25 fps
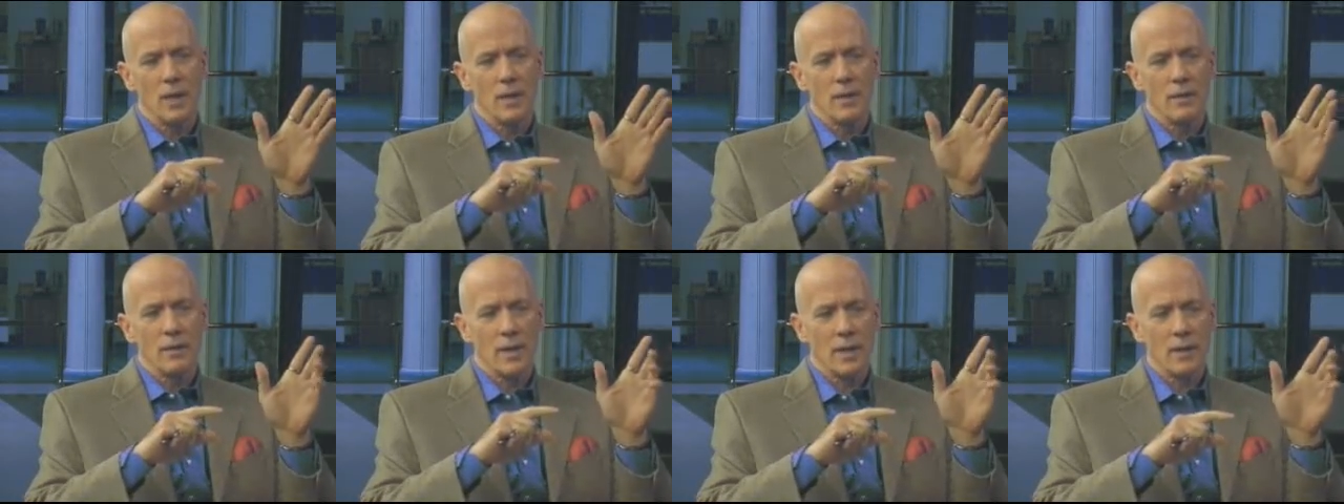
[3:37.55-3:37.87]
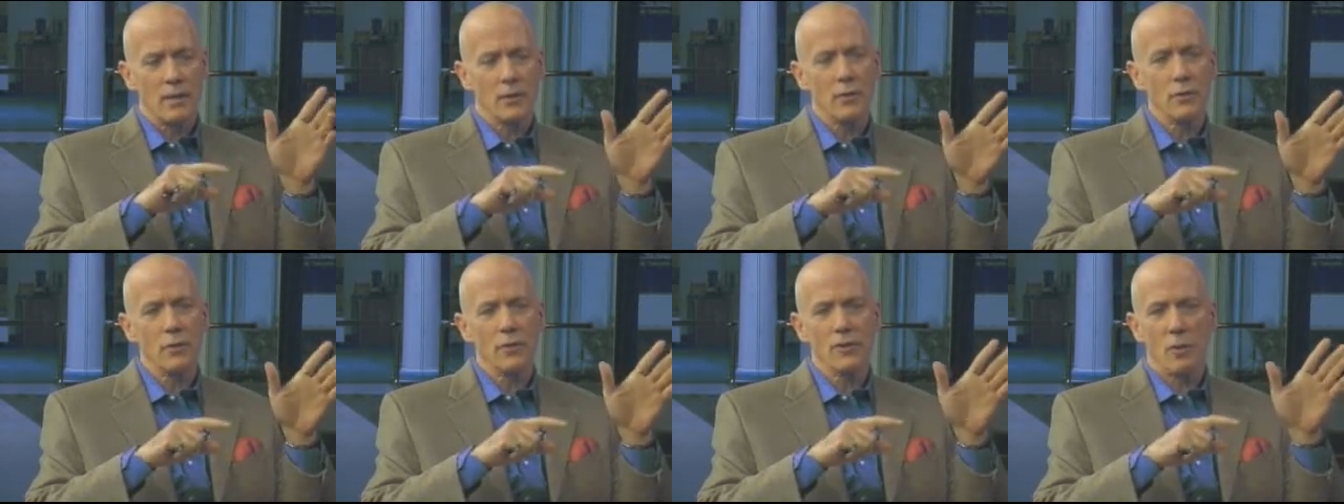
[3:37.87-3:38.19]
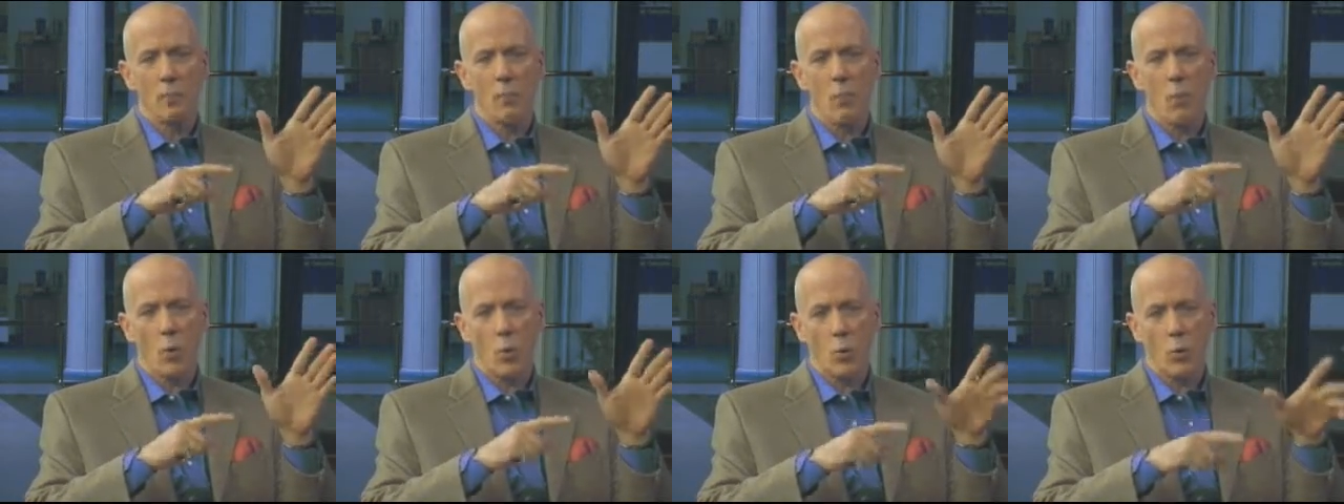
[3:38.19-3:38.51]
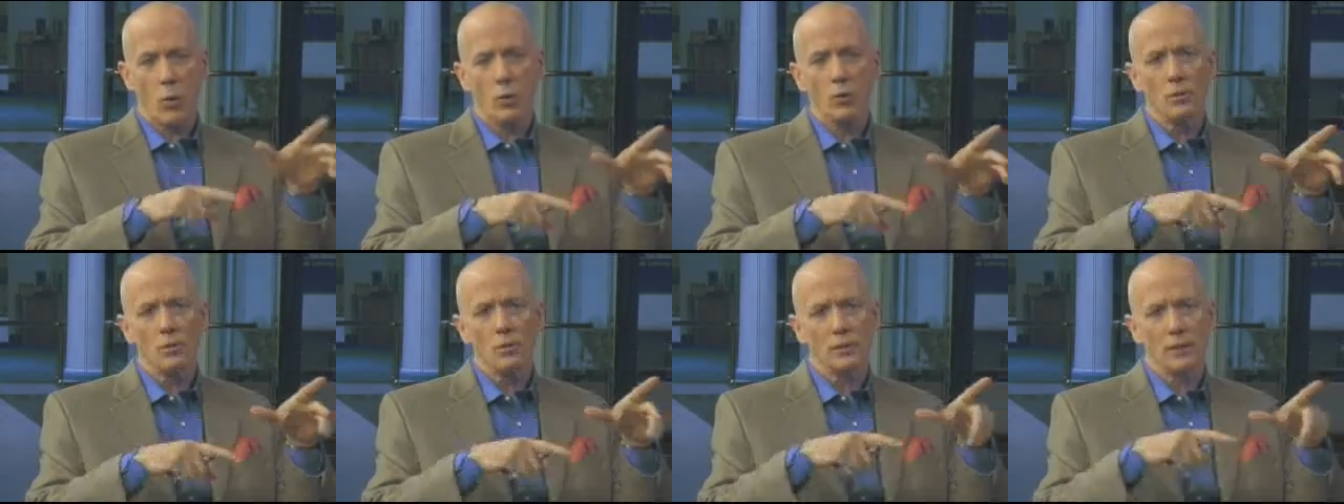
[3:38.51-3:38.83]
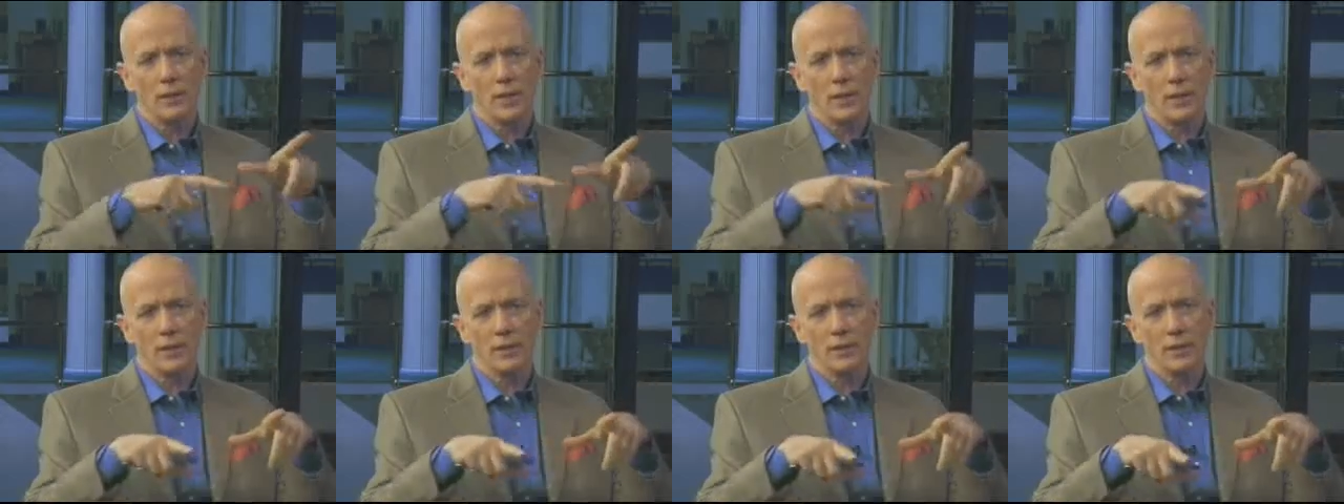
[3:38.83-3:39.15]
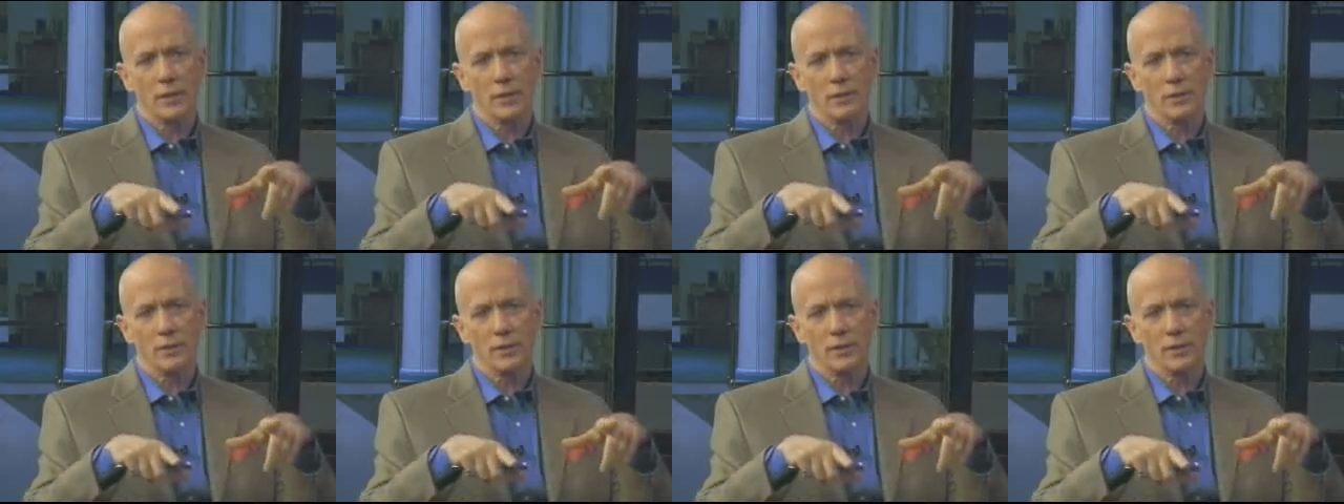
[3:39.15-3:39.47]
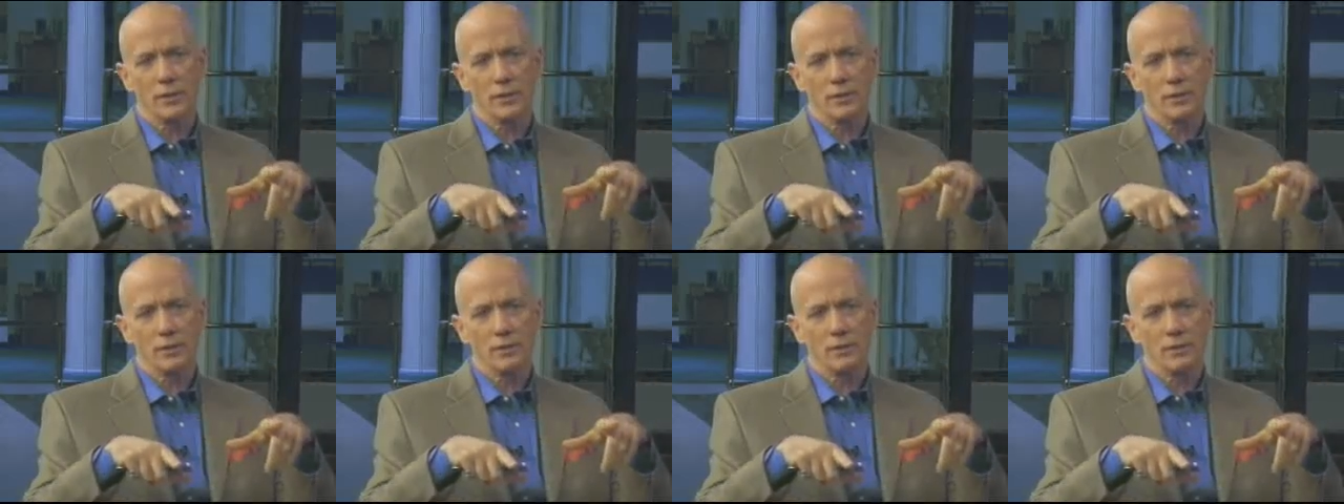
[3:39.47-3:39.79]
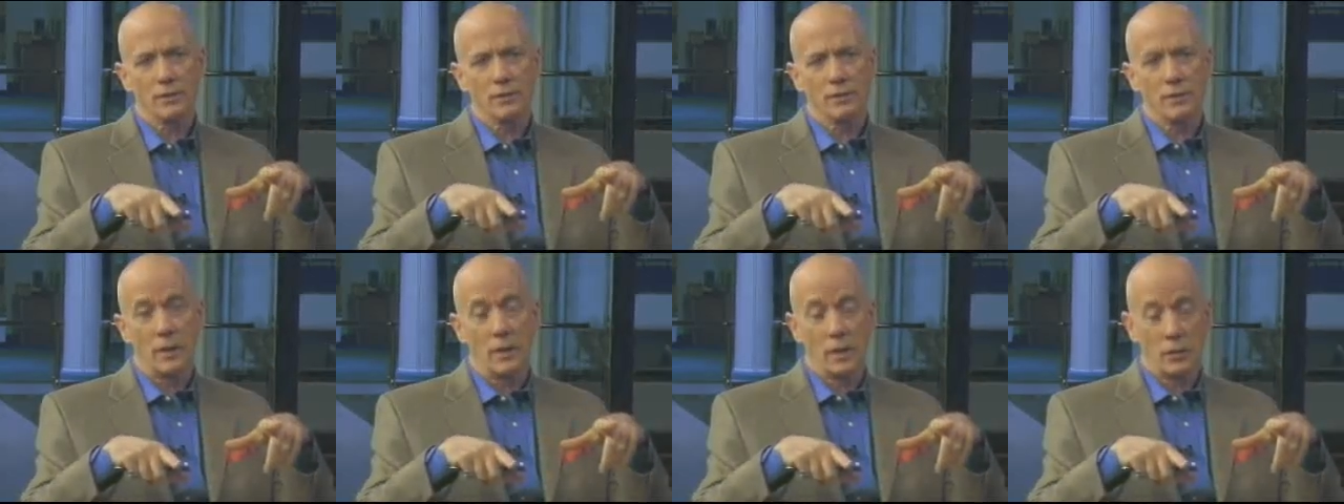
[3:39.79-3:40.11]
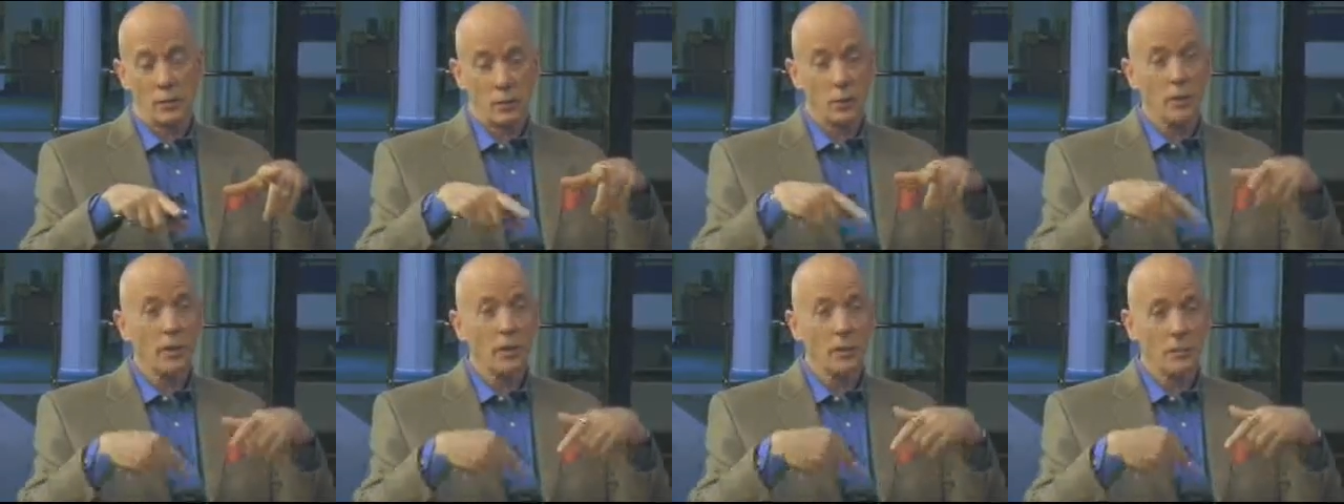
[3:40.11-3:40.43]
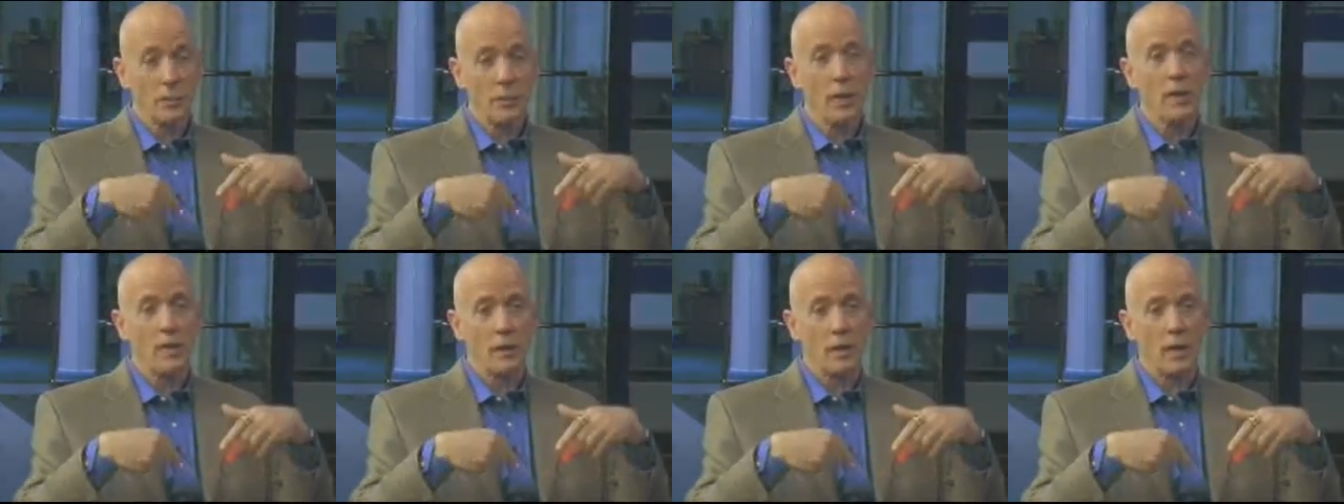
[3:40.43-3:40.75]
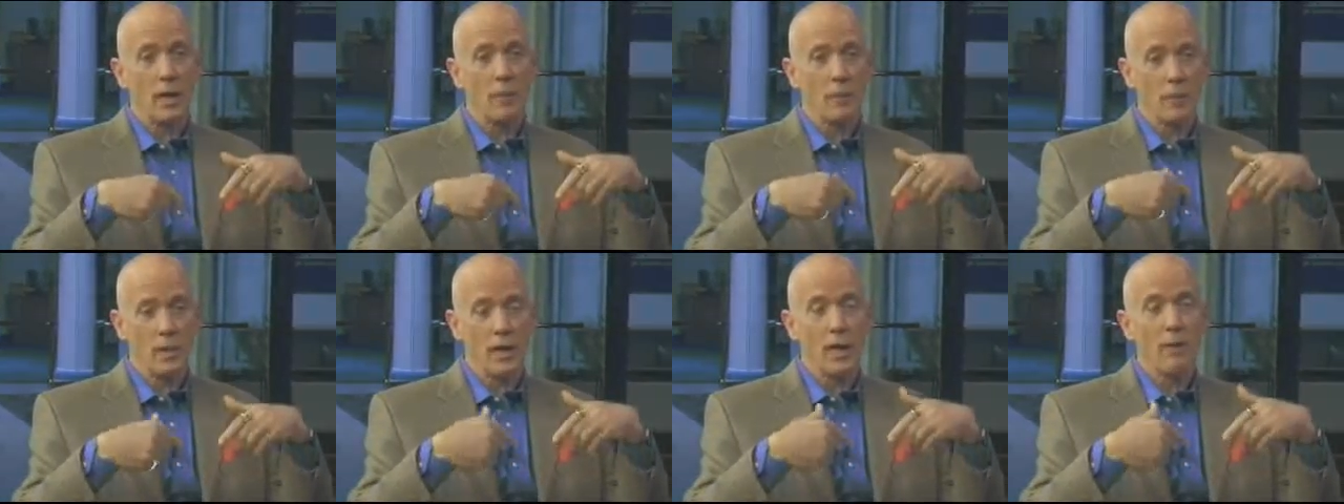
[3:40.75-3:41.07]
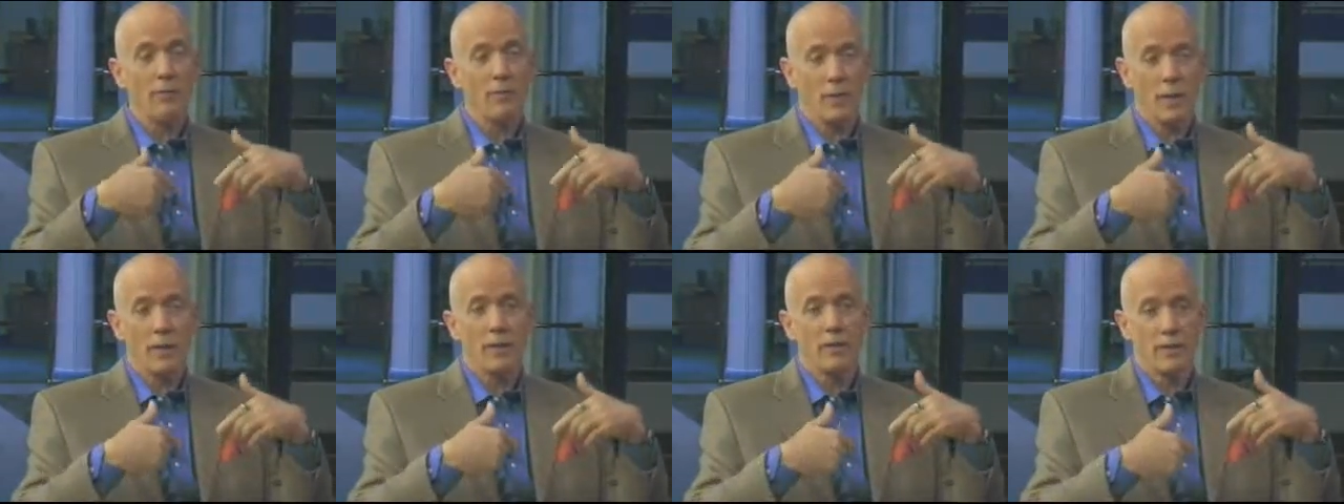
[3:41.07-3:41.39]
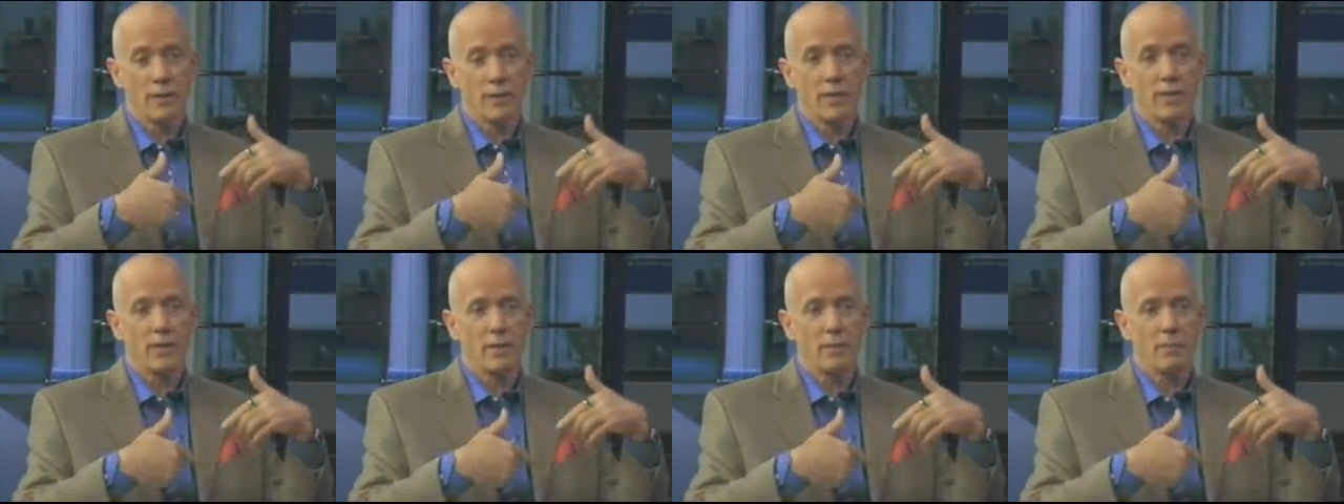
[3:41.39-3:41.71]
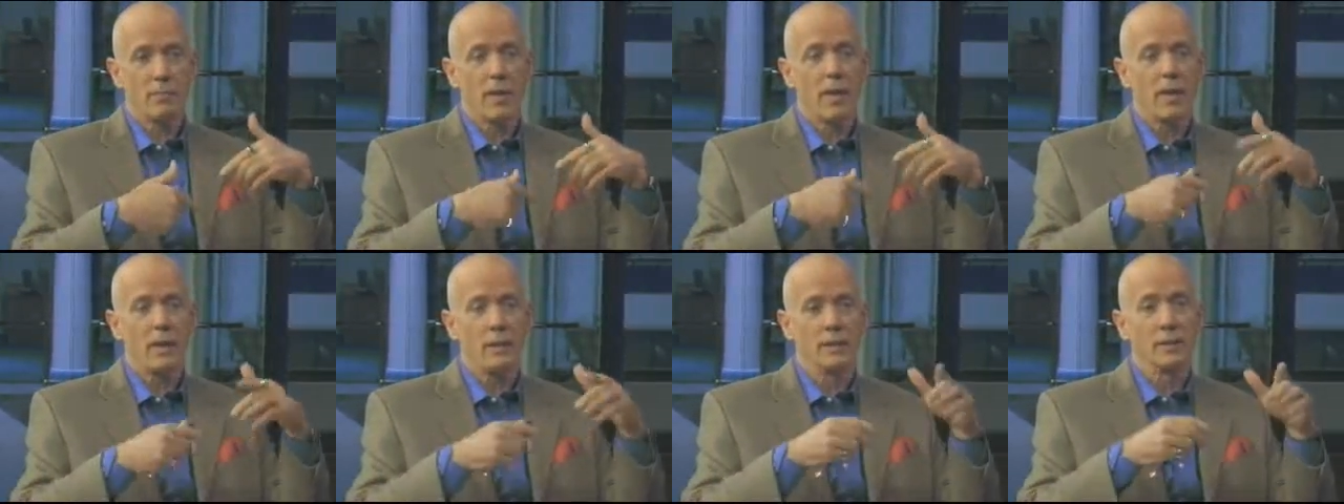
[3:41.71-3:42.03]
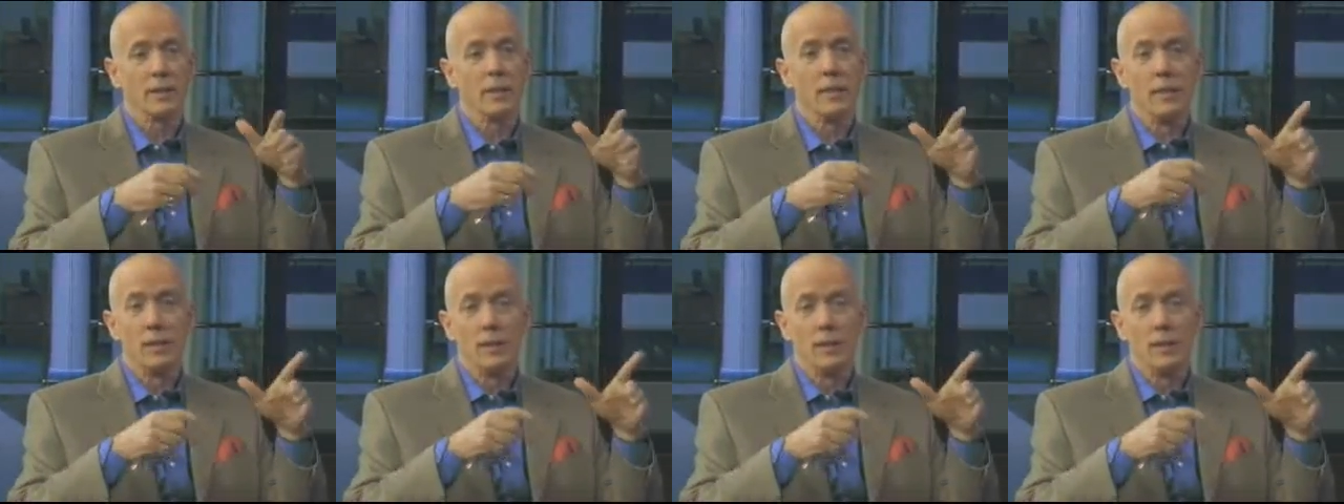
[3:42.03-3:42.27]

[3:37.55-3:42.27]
tend to use a moral diagnosis, including me. I mean, I've done this in the past.